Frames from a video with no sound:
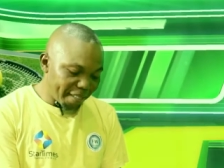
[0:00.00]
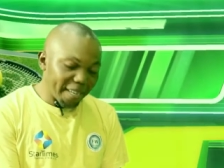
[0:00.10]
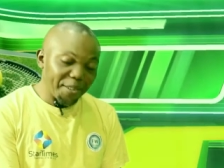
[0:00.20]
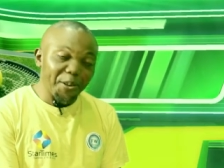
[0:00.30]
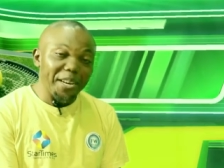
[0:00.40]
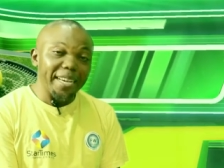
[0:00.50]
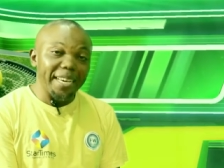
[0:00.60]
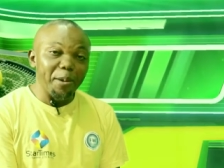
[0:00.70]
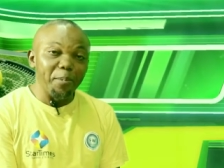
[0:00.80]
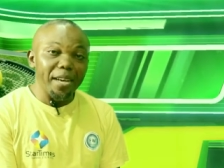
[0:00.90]
So the other
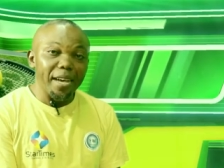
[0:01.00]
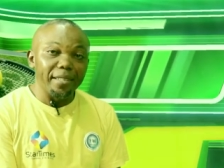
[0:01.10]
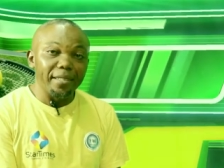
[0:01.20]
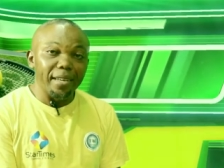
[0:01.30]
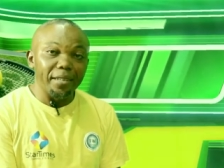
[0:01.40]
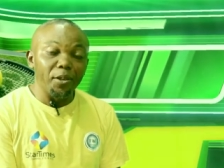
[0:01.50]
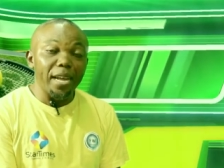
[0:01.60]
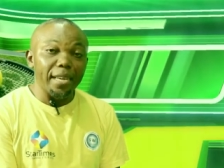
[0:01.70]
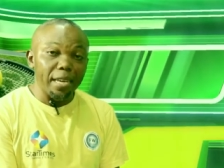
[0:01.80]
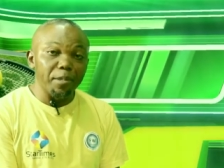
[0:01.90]
game that uh, the
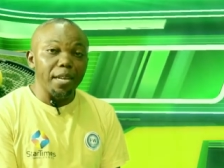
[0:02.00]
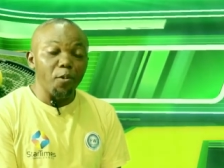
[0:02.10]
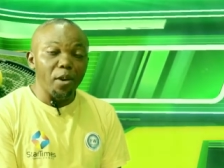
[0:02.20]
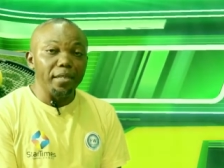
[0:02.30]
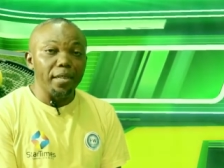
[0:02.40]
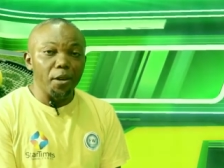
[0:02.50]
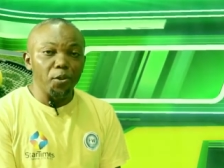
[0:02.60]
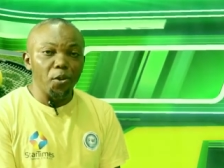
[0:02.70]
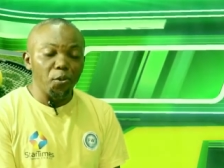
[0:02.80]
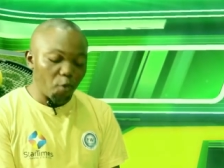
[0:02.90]
other games that went down
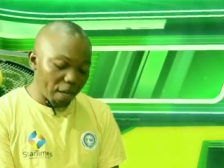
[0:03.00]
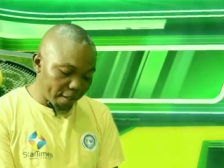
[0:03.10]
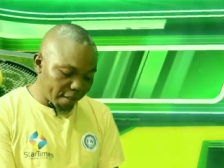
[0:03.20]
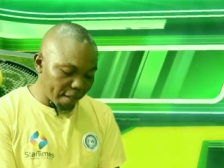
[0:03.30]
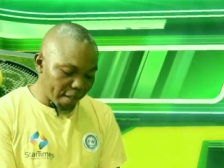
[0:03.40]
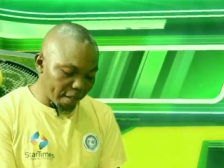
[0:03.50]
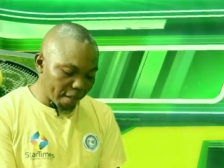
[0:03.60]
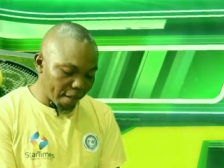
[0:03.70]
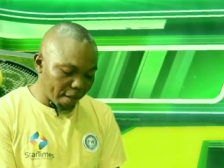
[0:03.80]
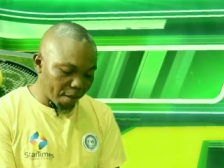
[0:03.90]
on Wednesday
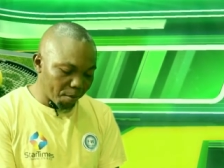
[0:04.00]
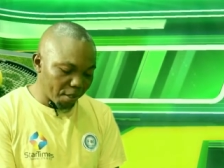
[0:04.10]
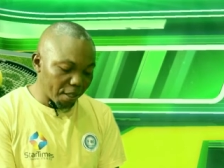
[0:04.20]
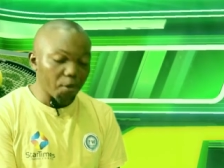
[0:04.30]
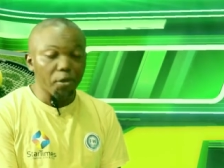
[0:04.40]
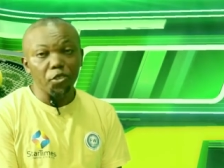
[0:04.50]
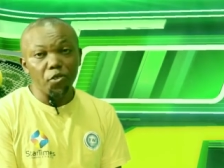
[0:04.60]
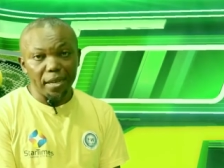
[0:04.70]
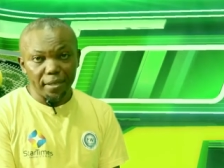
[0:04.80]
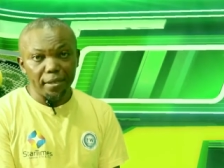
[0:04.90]
um, is a
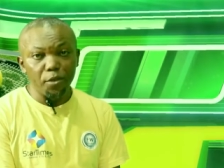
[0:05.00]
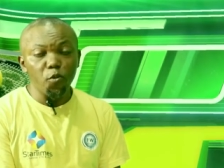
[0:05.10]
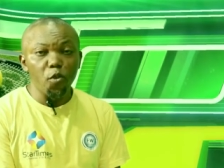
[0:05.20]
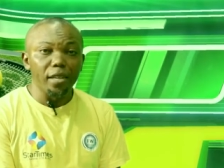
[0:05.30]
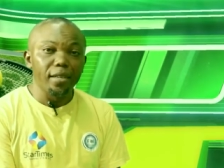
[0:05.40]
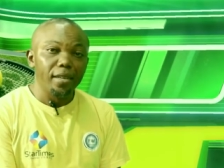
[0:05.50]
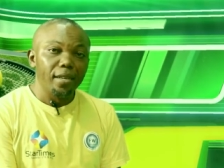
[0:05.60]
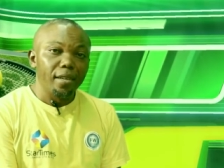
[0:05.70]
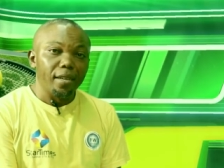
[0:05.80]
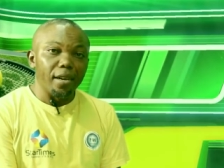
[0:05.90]
contrasting one.
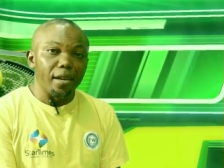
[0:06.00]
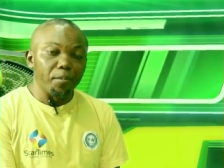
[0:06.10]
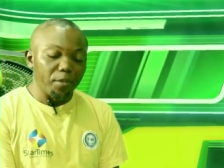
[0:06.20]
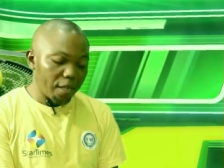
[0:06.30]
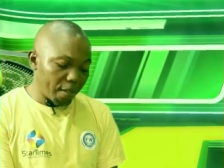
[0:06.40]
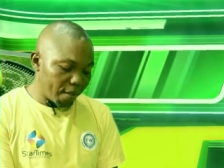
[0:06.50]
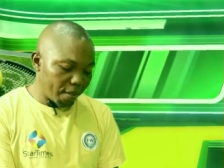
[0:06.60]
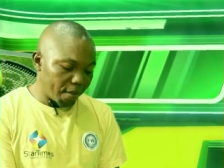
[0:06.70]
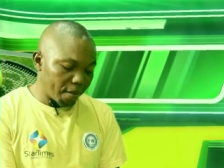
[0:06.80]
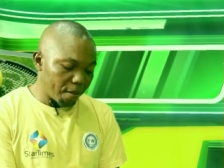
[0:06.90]
Um,
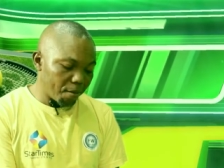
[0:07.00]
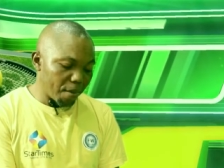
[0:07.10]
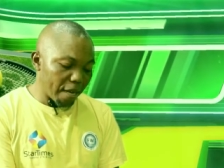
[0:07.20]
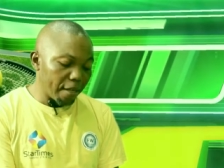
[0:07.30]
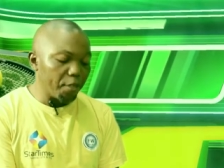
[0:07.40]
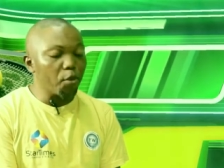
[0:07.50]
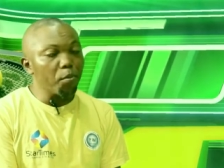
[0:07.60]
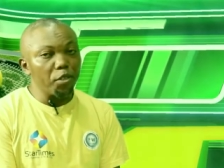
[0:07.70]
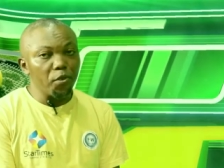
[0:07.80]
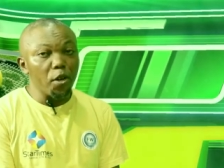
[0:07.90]
yes, um, Atletico
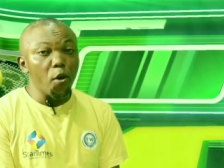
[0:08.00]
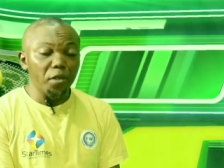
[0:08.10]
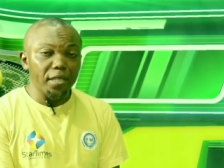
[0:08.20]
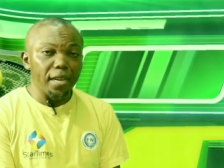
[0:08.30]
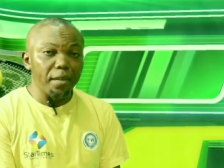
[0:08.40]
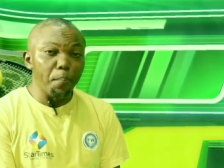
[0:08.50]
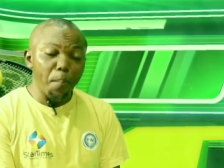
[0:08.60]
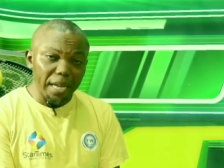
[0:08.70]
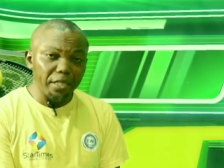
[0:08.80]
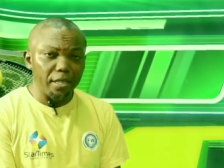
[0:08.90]
Madrid hosted
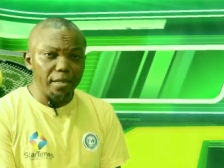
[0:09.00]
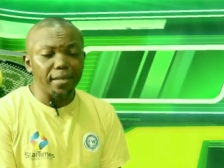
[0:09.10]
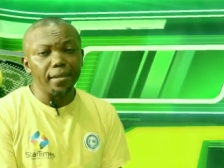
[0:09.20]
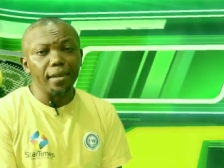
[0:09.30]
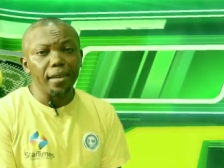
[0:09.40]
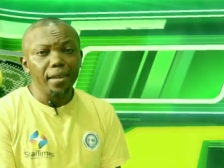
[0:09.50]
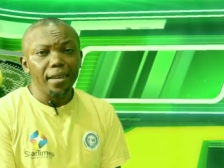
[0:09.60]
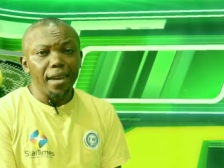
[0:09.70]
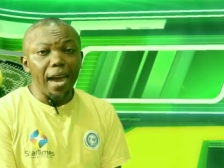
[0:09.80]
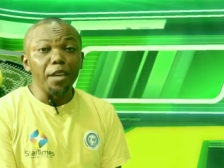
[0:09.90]
Manchester
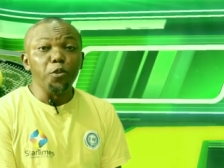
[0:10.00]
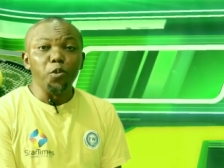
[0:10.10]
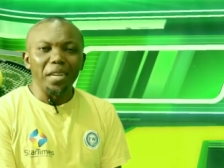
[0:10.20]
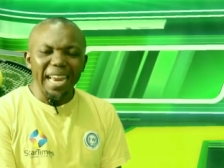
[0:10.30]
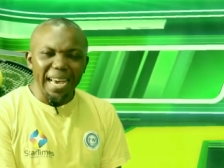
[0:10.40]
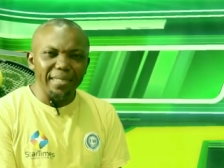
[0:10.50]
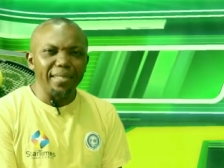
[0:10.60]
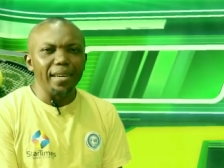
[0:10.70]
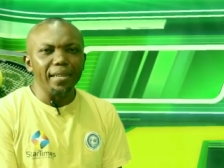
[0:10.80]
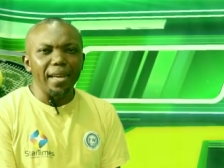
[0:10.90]
uh,
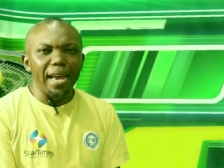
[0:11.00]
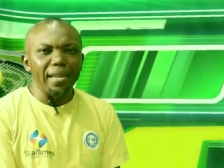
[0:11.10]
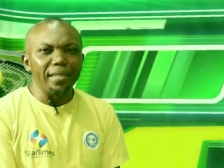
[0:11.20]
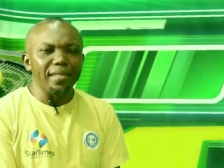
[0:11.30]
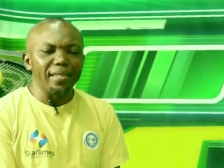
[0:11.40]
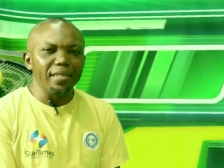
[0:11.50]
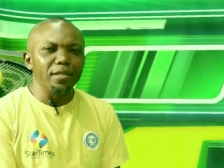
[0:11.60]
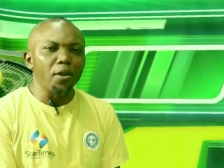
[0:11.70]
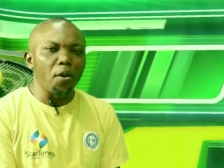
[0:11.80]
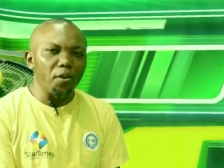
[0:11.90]
United, and it's
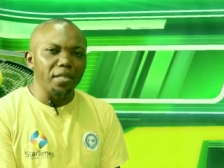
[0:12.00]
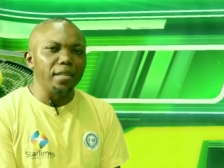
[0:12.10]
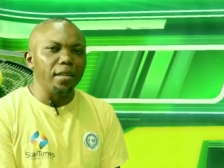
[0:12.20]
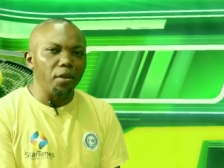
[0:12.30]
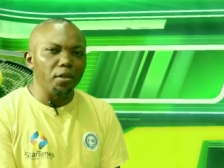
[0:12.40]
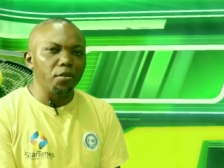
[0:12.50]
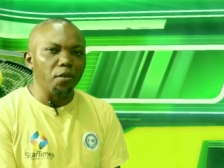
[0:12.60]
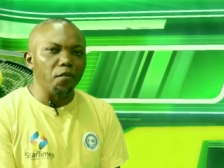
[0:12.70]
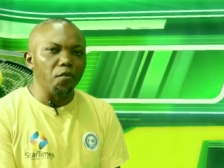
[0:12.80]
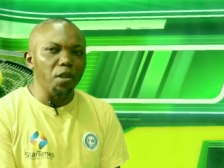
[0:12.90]
still causing a lot
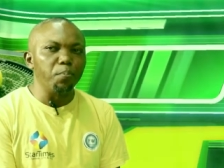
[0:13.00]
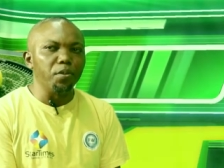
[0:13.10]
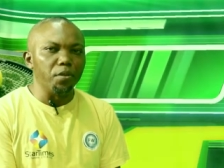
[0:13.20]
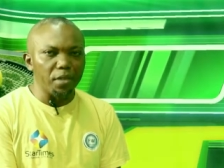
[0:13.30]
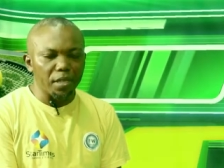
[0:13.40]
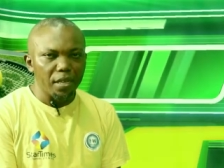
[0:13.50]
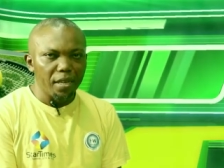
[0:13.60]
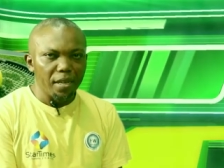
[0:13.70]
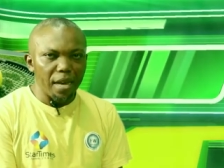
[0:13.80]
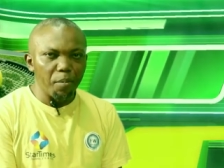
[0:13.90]
of ripples.
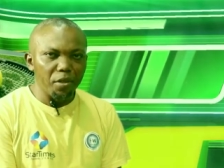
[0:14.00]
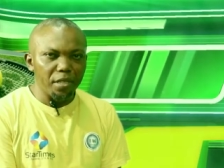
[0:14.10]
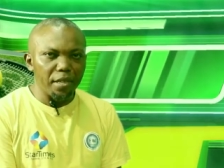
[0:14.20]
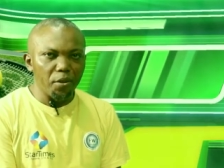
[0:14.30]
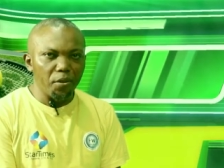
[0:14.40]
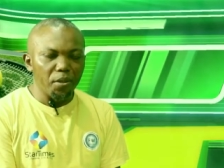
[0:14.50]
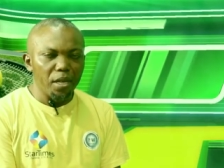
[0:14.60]
I must tell you.